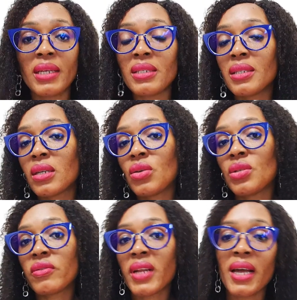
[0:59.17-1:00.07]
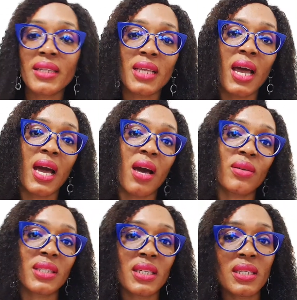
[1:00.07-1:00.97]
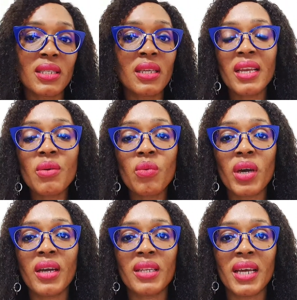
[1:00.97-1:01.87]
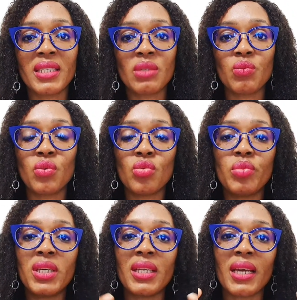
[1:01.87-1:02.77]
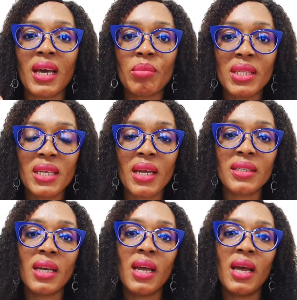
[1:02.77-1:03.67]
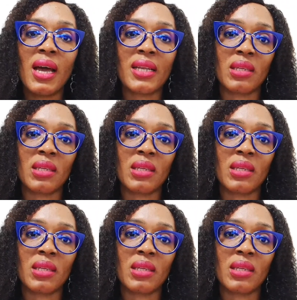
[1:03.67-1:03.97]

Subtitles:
this includes flats, houses, anywhere that would be inhabited as